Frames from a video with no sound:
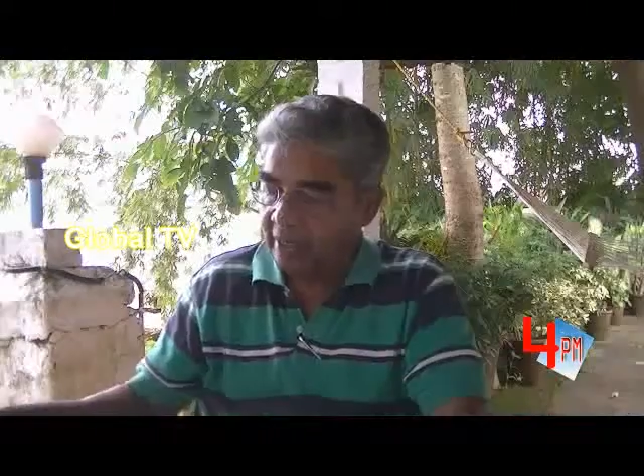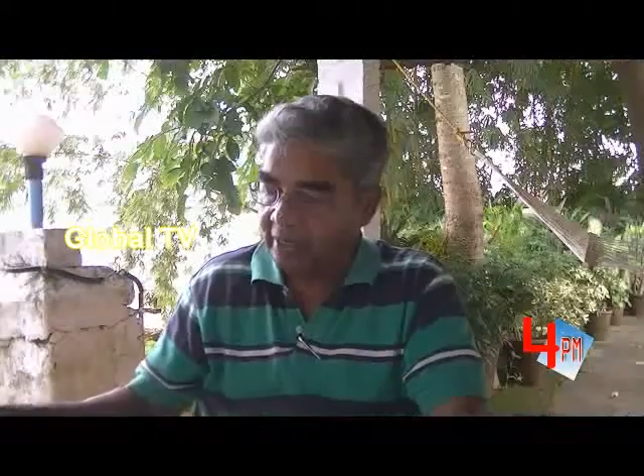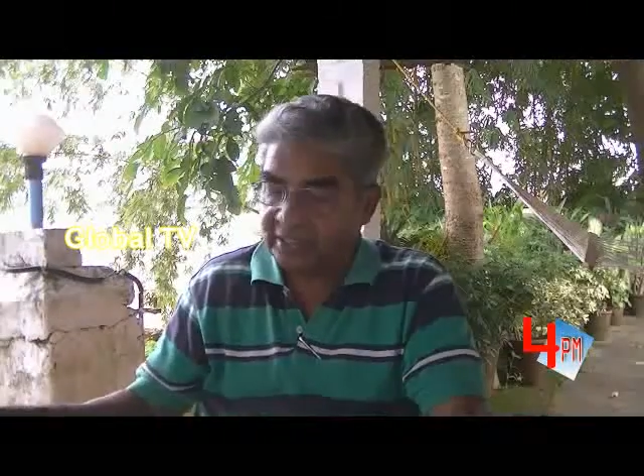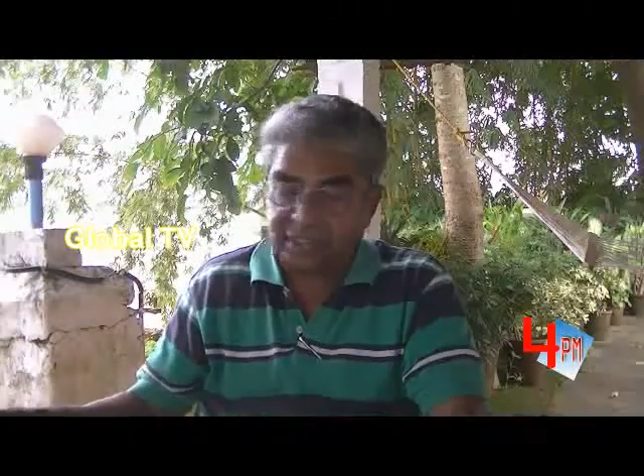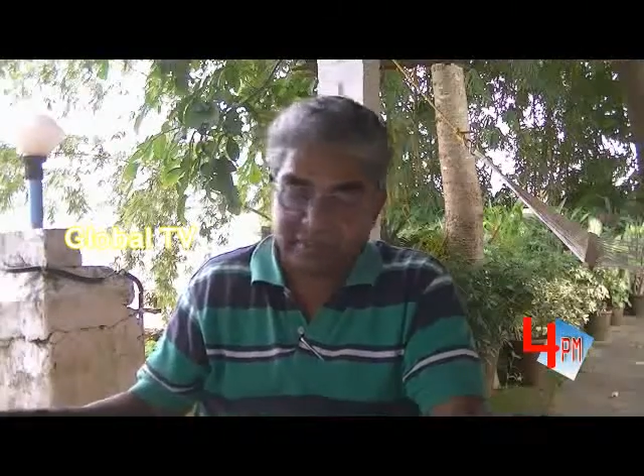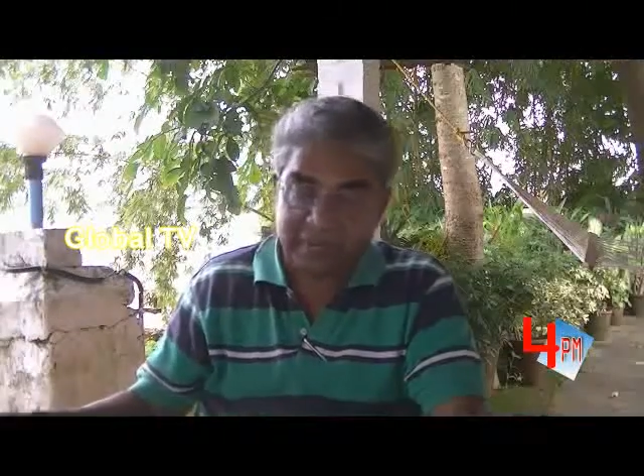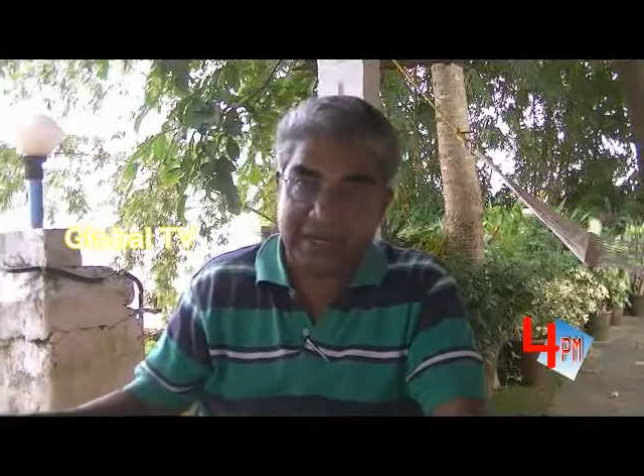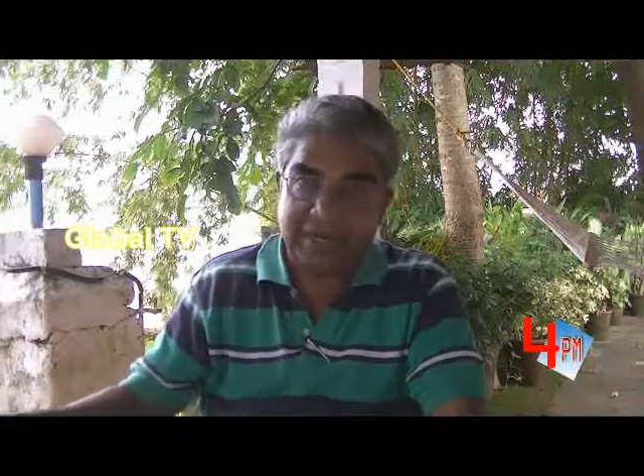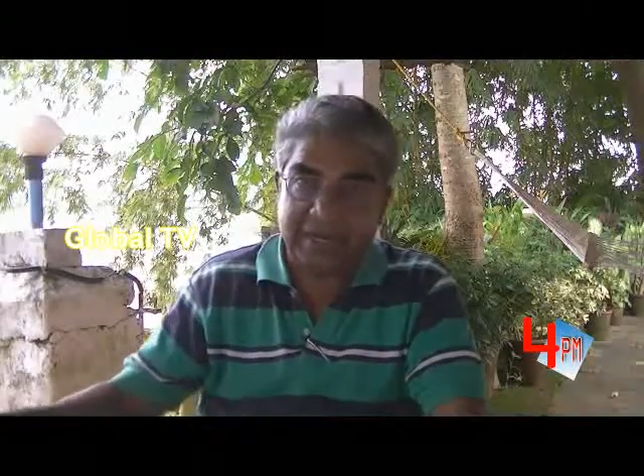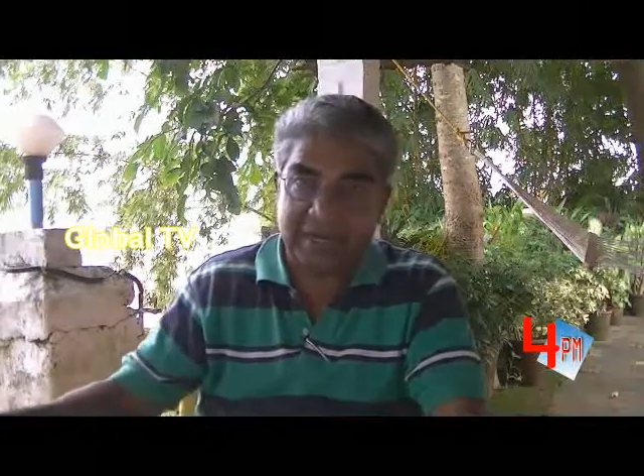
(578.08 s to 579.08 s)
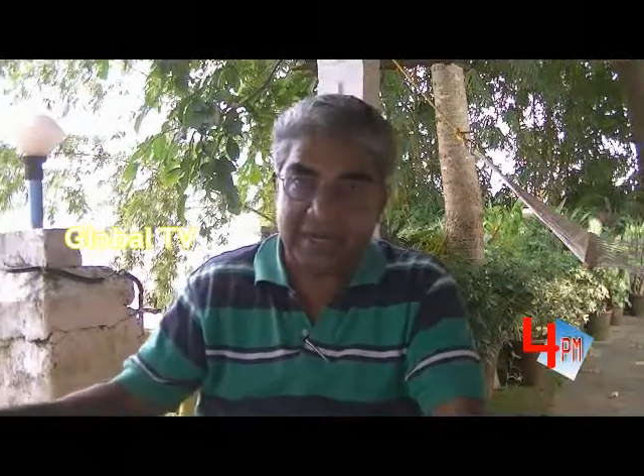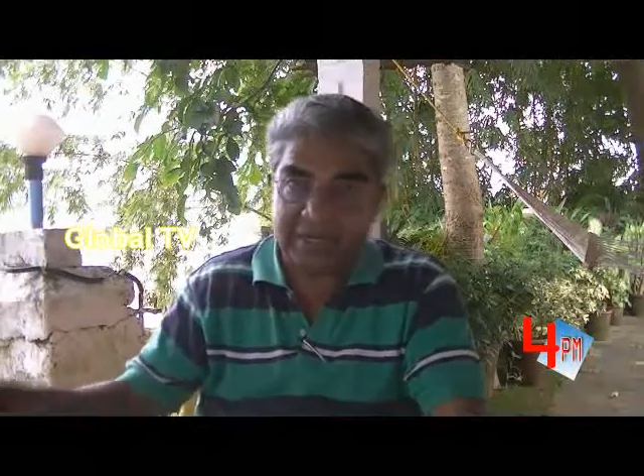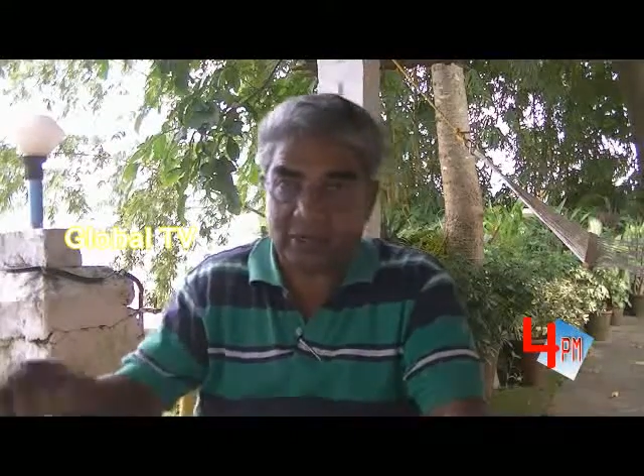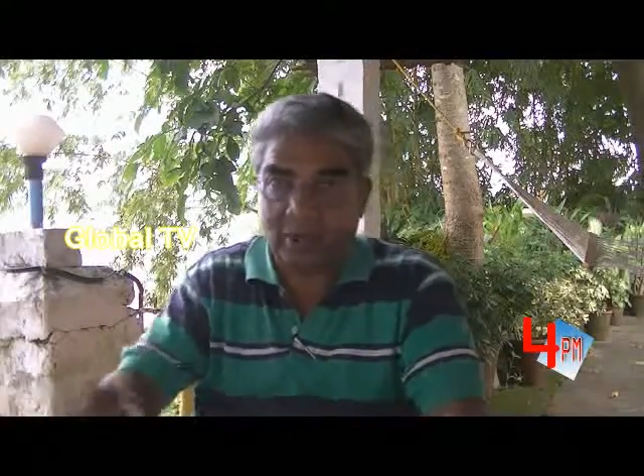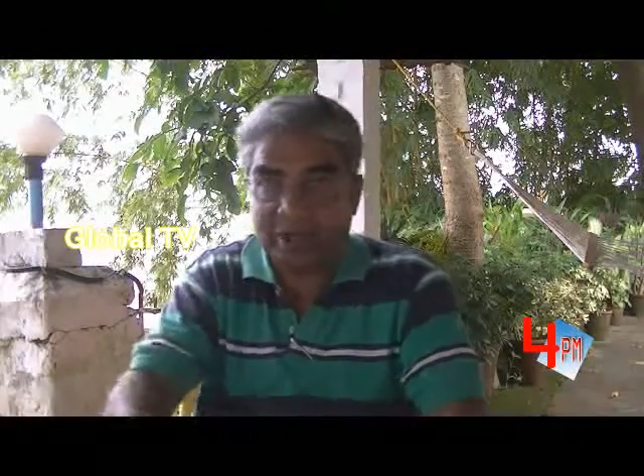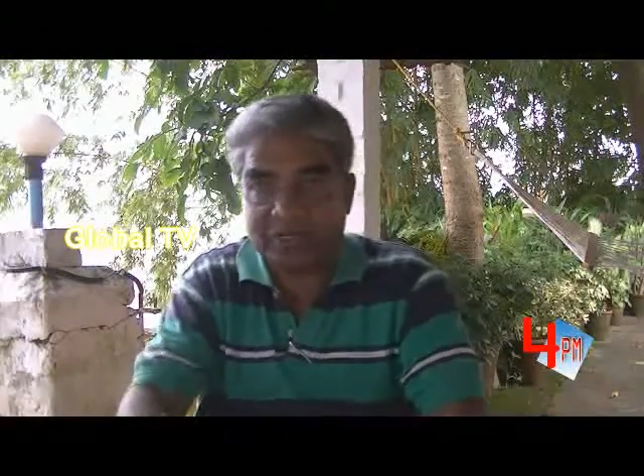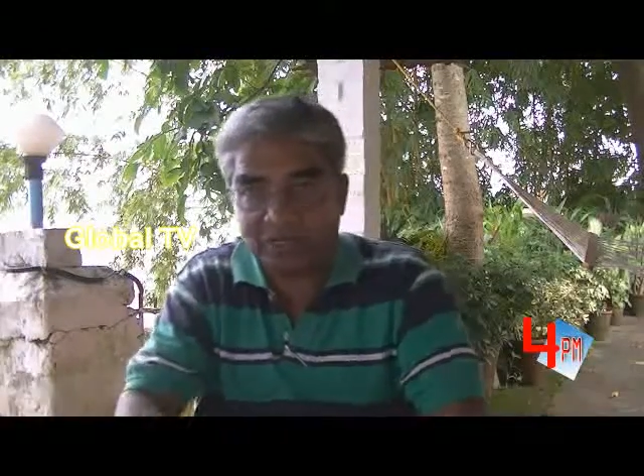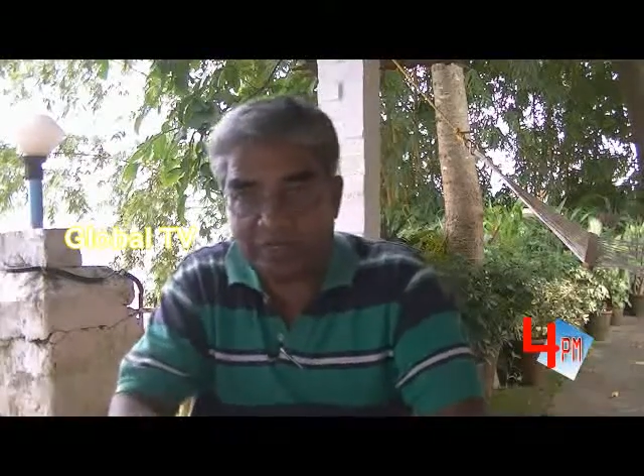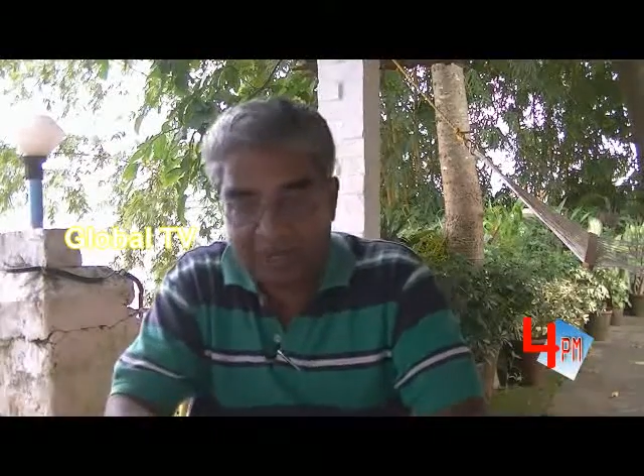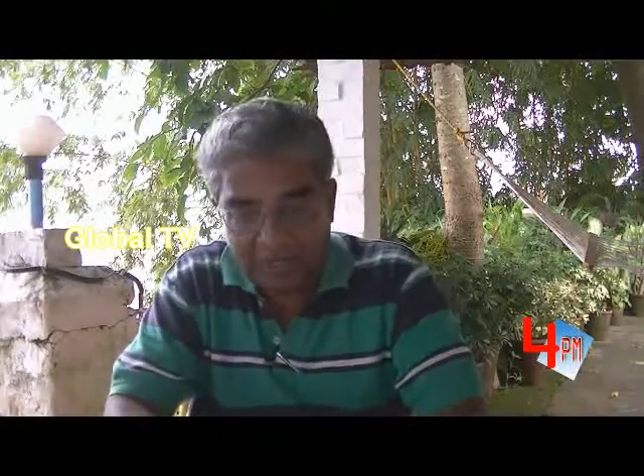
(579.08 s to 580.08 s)
received any
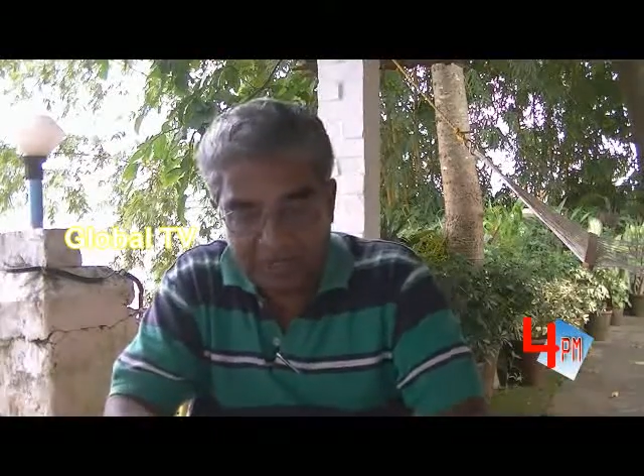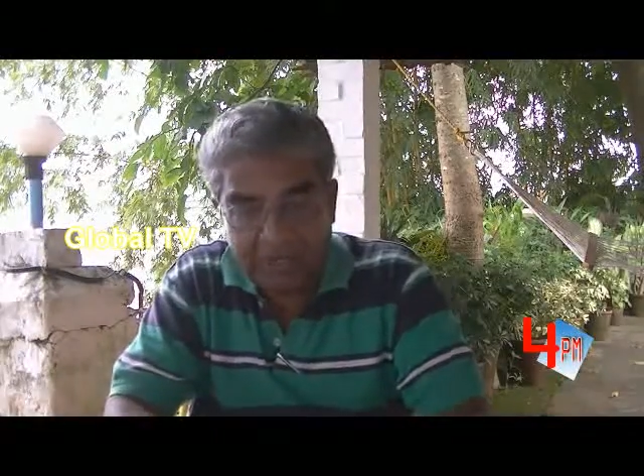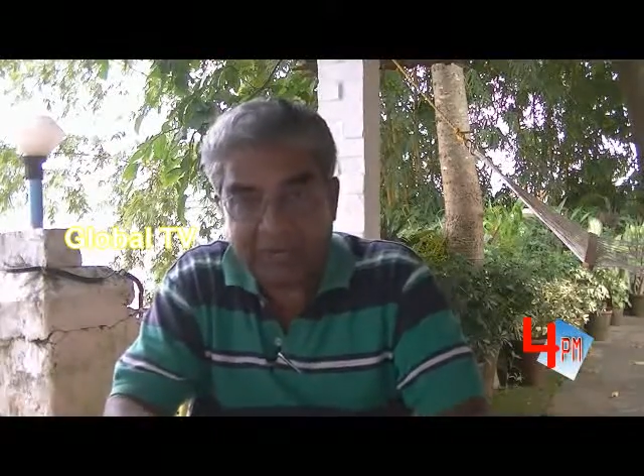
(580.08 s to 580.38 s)
acknowledgement,